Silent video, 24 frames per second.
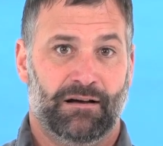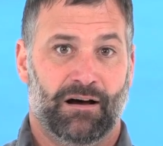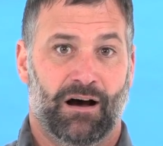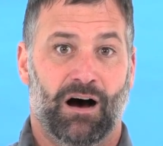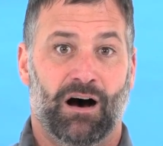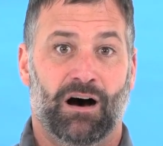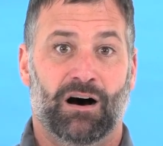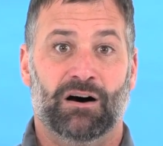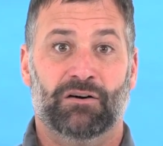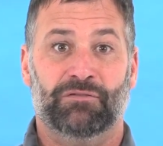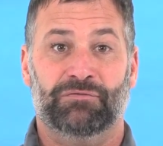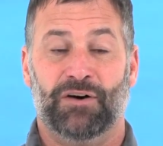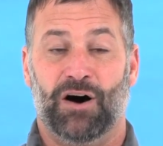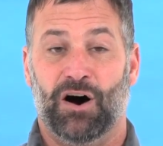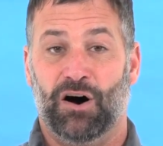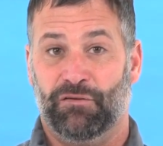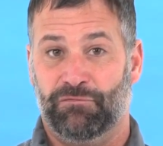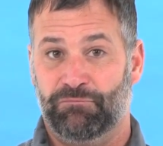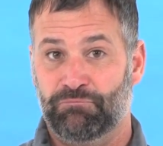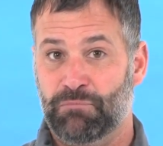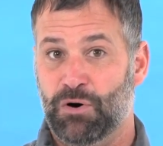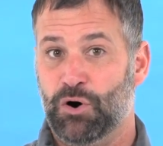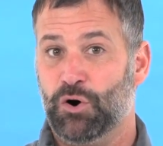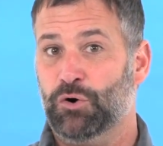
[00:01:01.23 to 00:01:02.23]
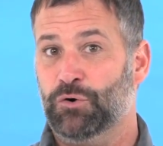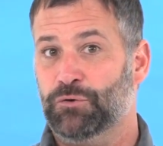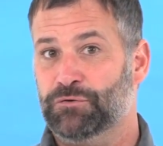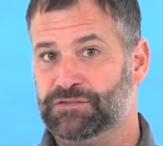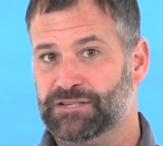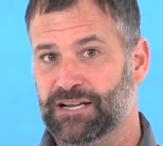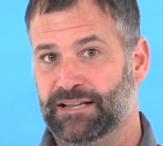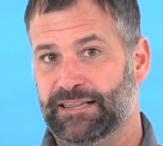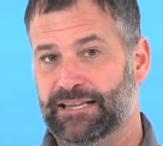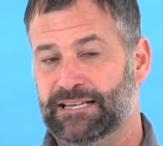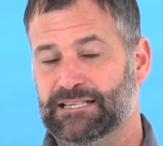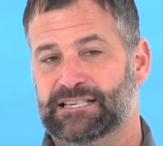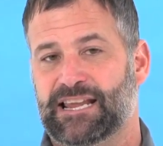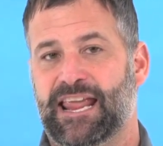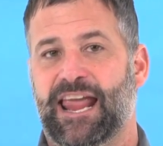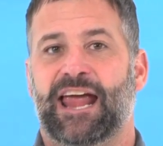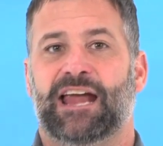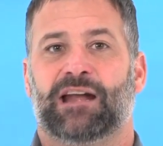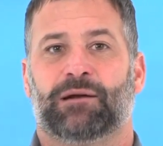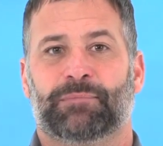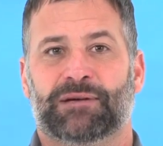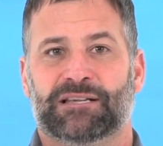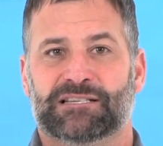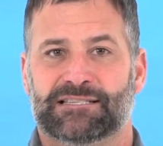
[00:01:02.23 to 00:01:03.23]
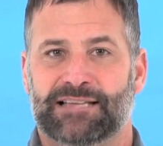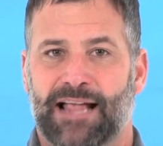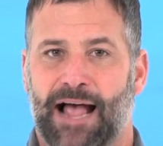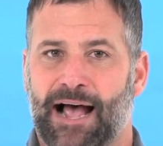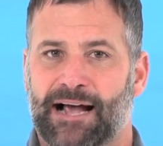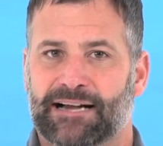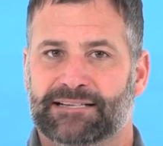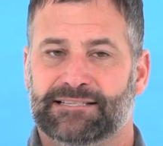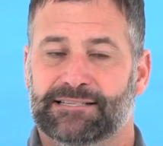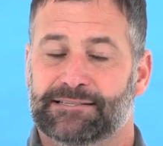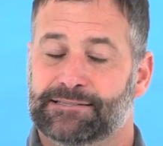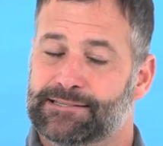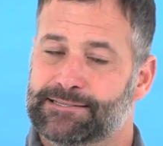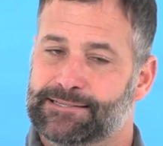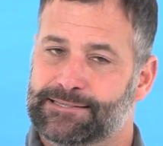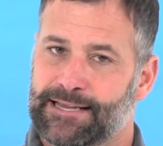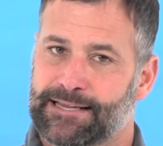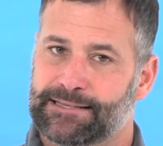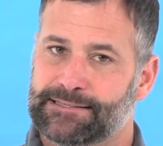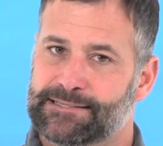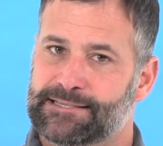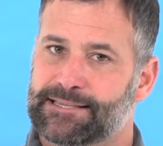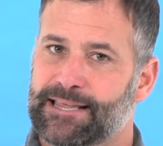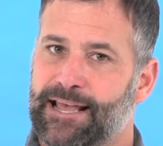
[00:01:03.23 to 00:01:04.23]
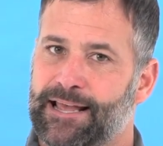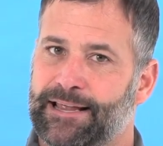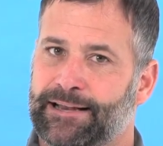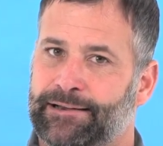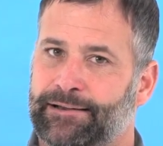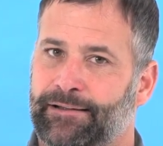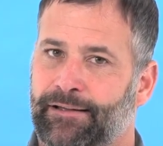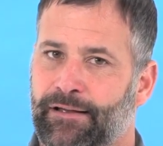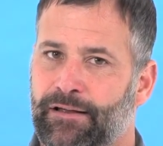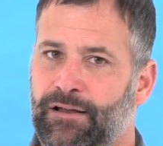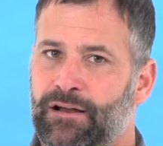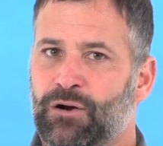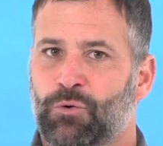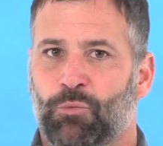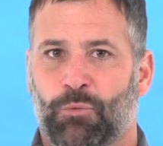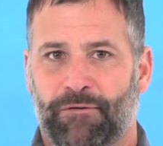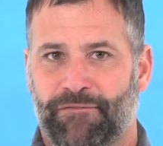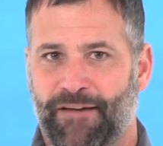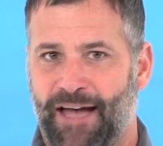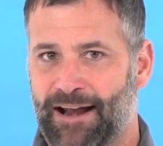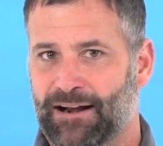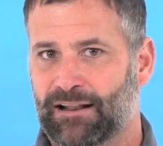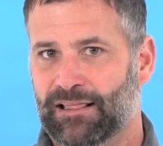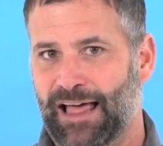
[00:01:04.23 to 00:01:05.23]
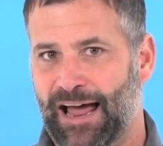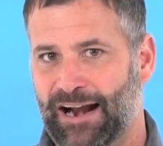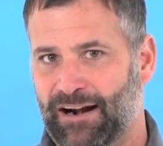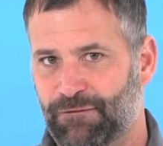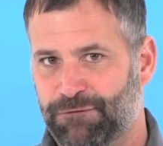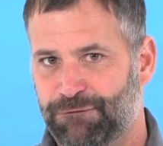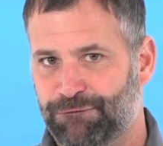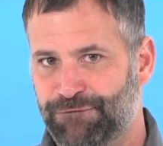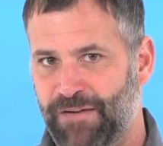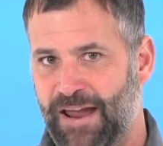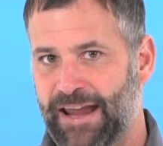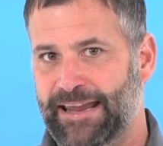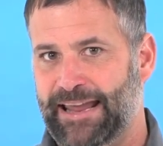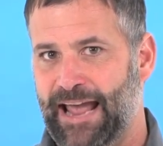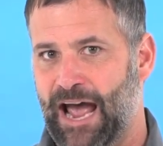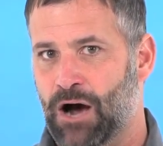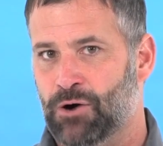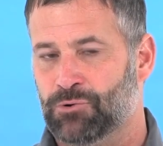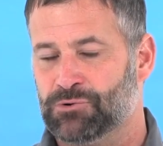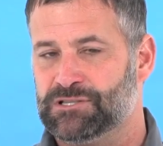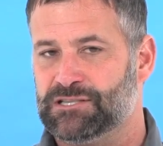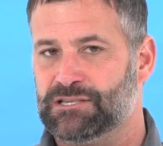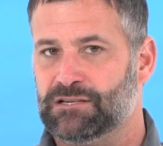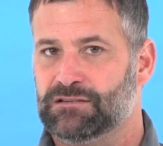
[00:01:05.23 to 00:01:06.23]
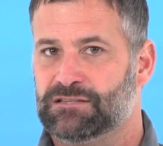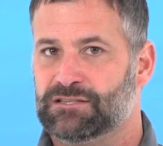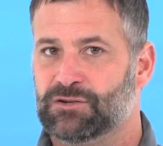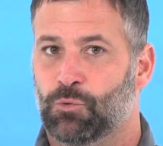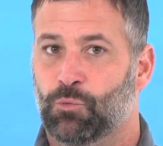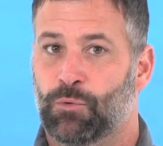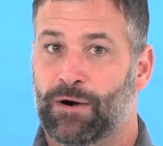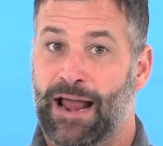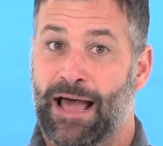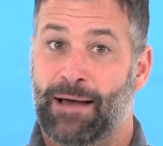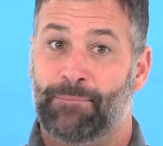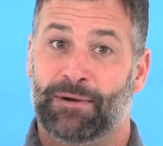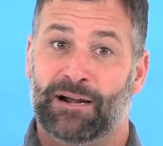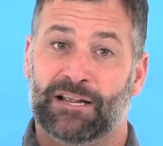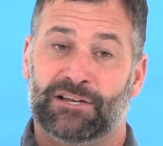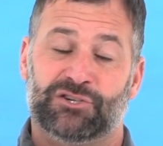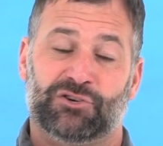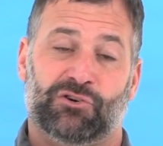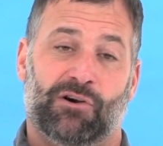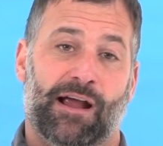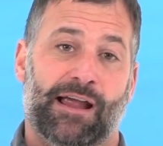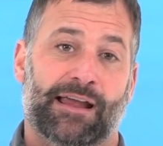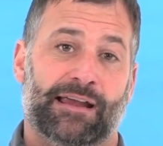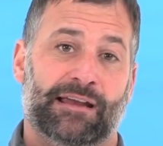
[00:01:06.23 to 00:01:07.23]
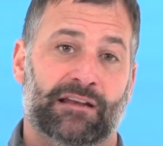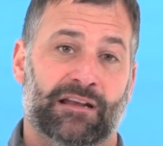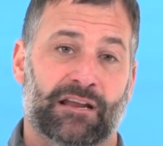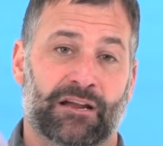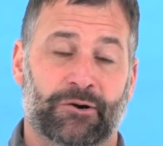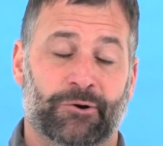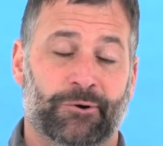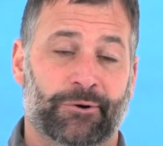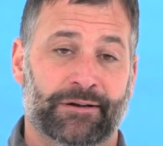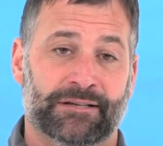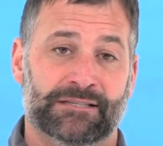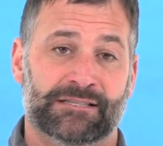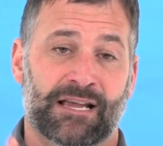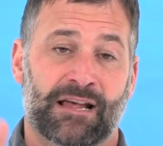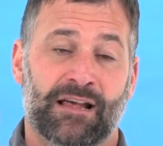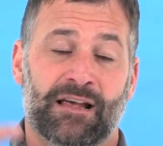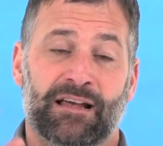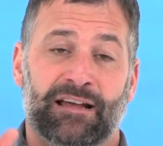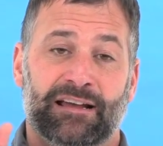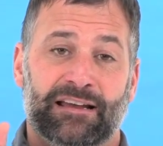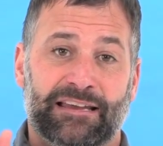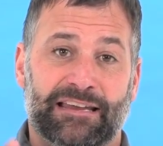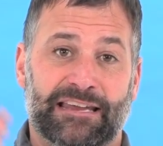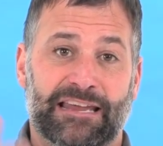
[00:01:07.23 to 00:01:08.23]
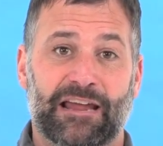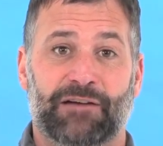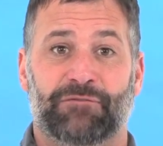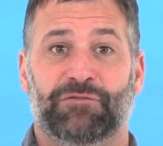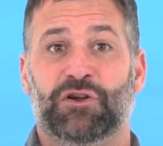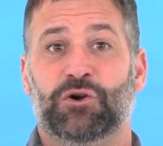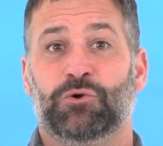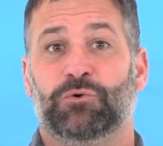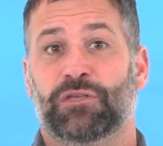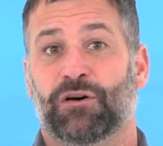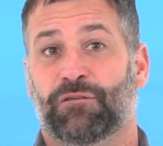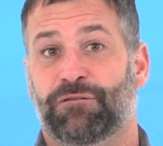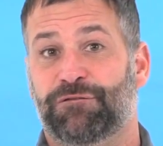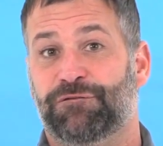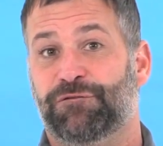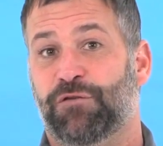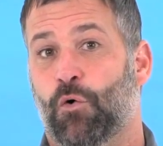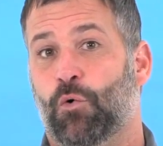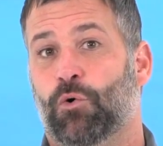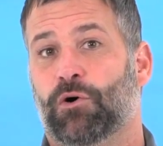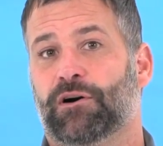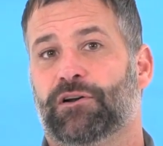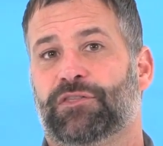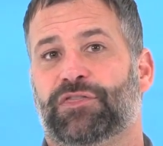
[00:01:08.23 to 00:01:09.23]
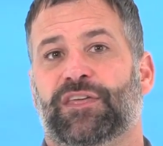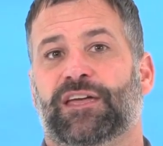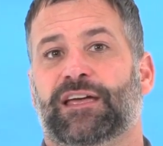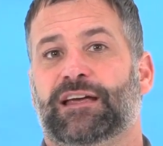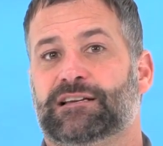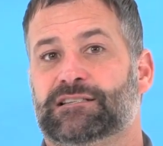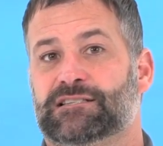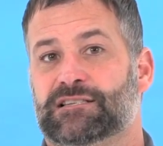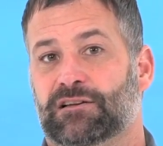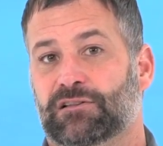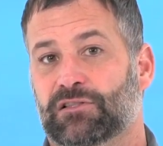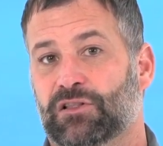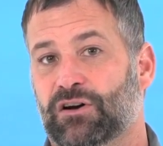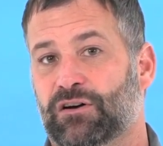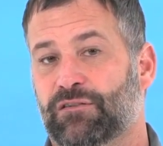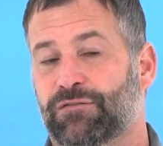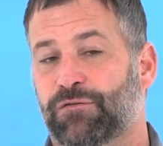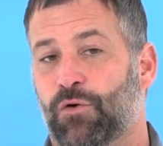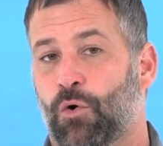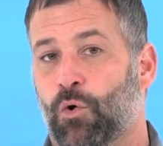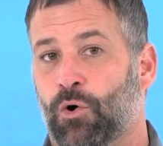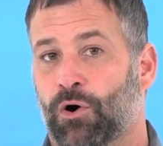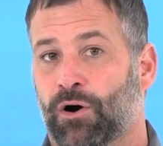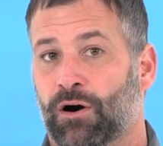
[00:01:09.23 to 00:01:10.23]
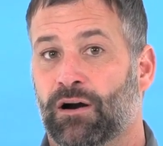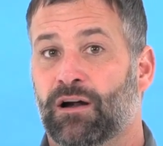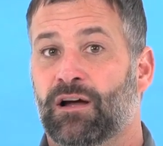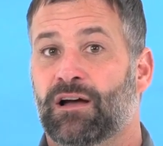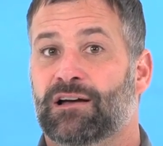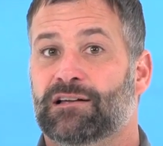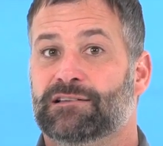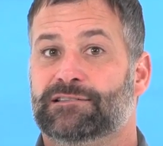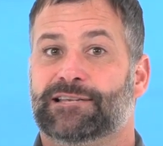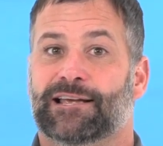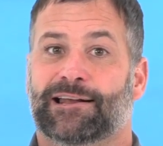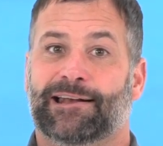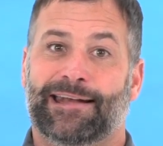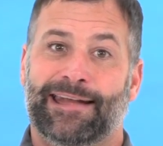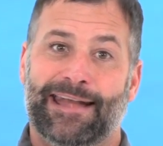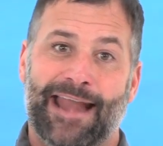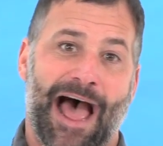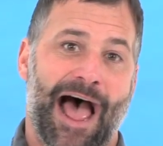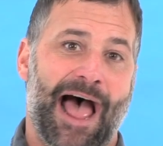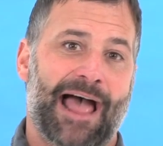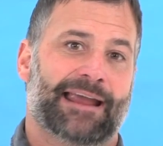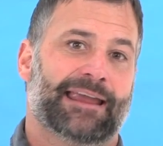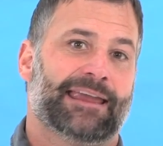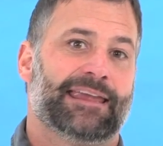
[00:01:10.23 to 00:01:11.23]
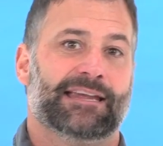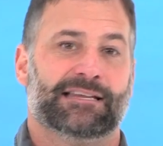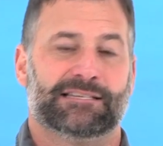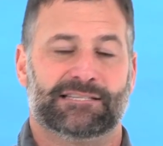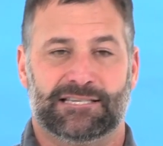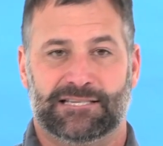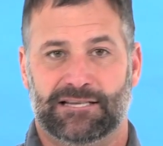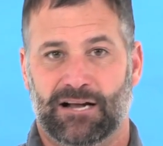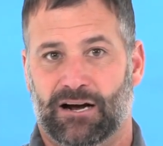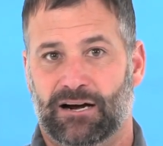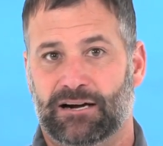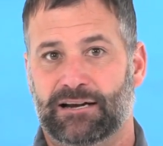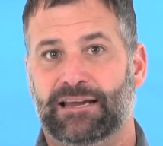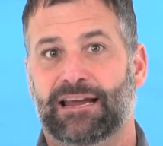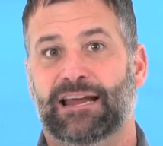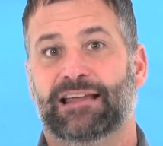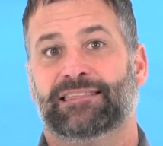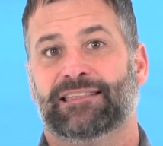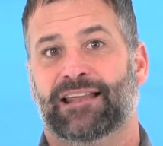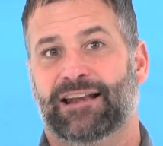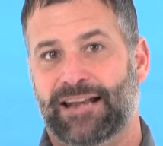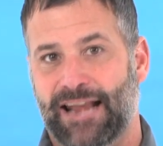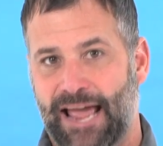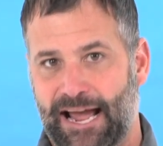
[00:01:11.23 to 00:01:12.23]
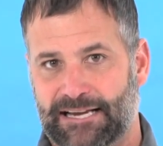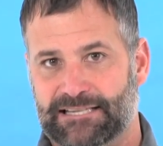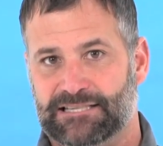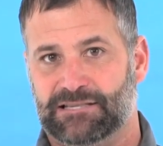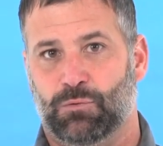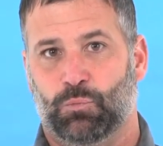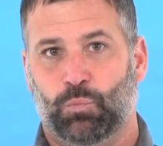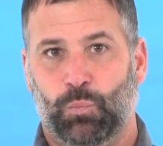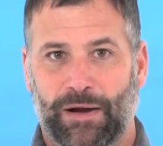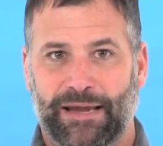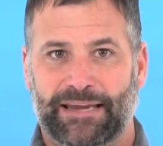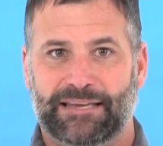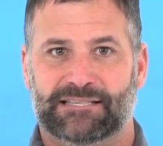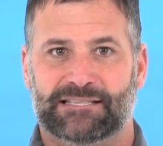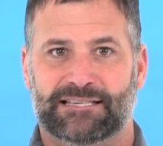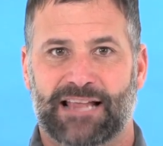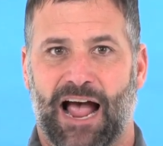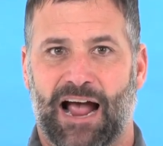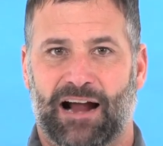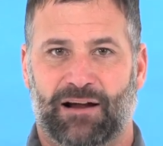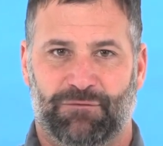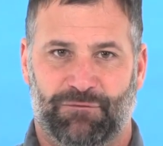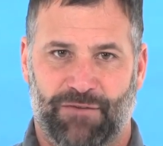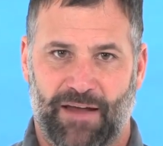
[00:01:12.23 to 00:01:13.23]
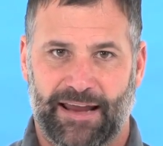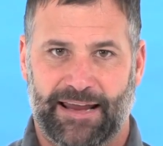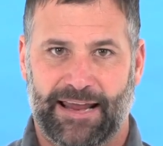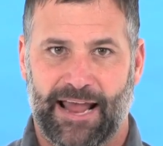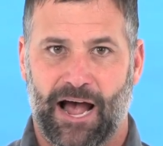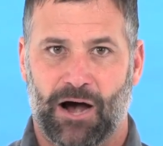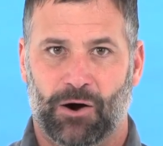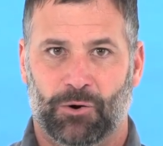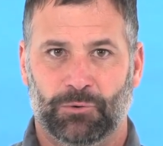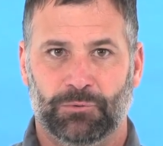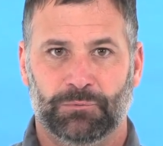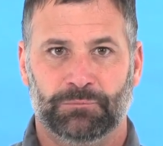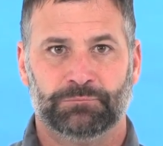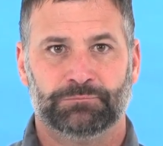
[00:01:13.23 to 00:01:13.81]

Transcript: of of moves in these cannabis stocks, and since then We've had a lot of fake outs. So, what I'm going to try and do is give you the four things to look for to not get stuck in the next weed stock fake out.